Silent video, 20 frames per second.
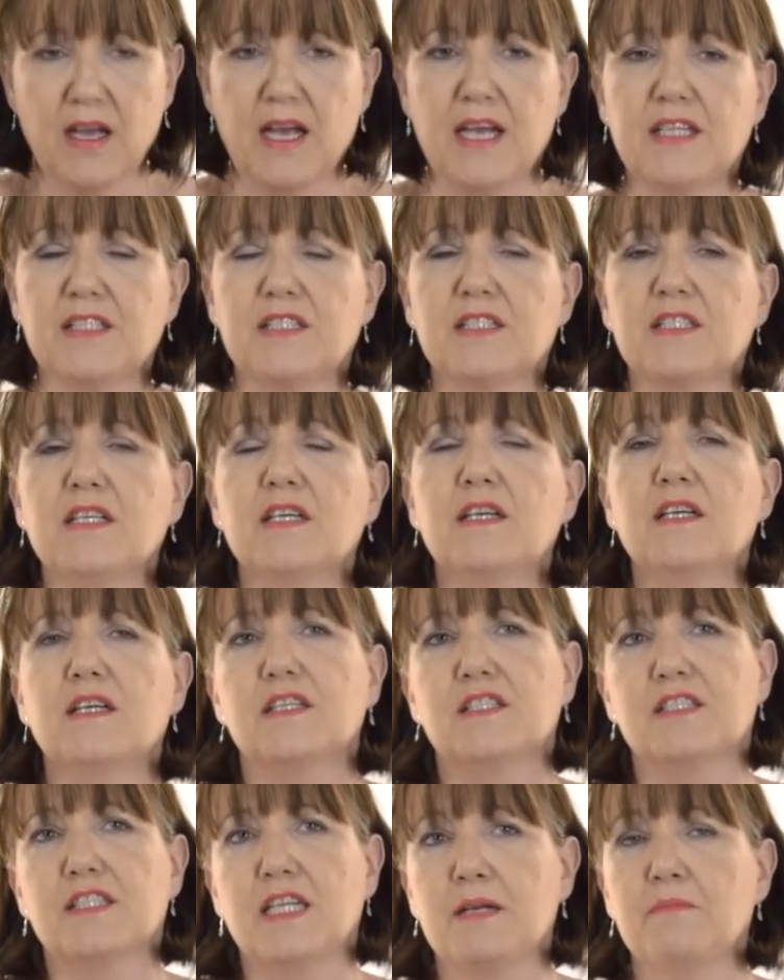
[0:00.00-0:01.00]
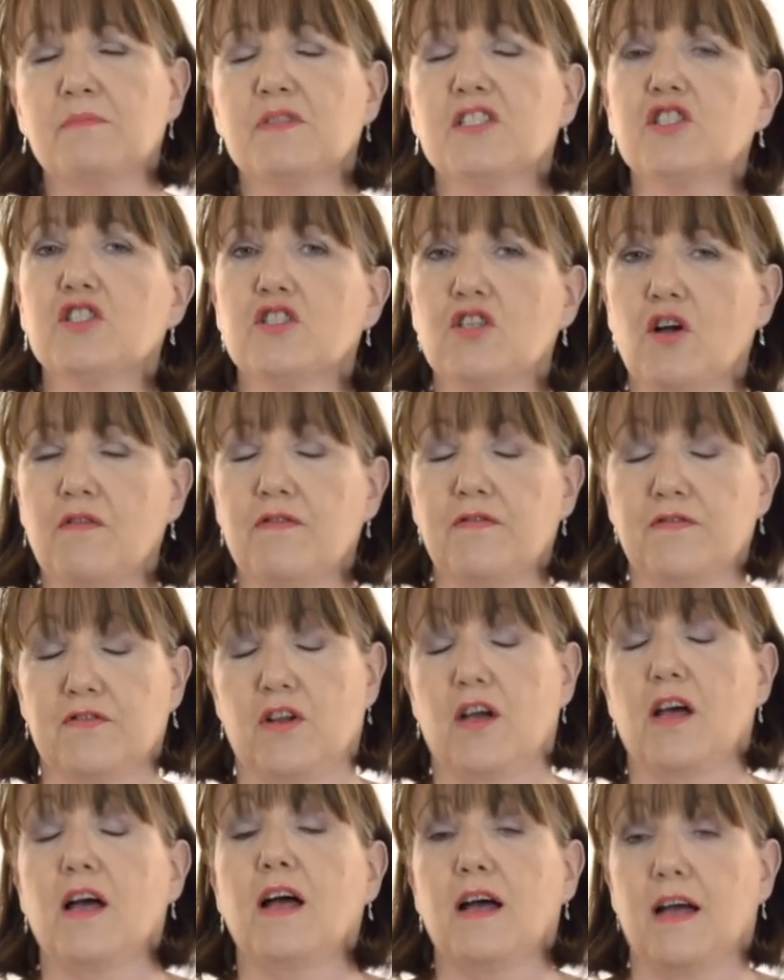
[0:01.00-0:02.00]
It's seems
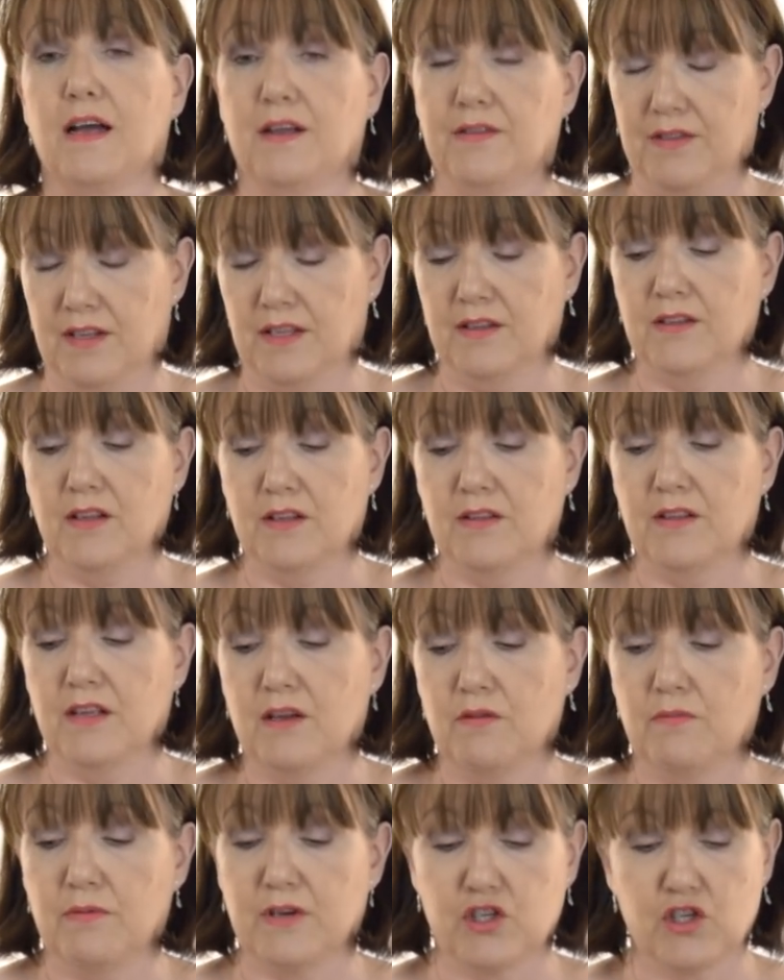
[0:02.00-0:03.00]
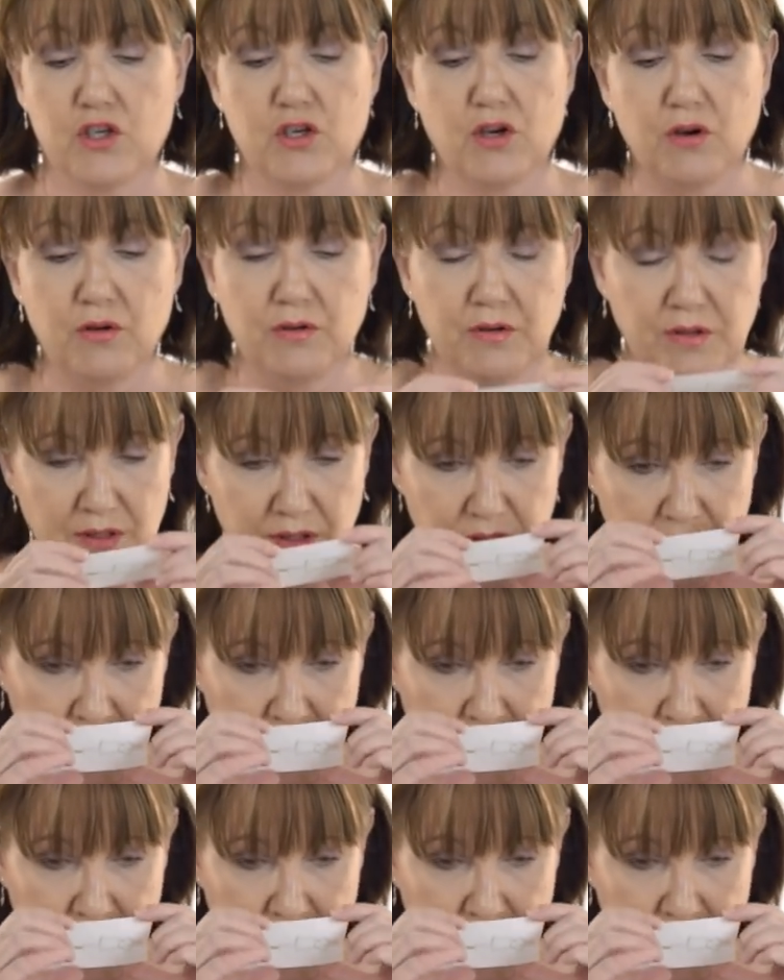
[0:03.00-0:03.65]
softer, I think, than the original.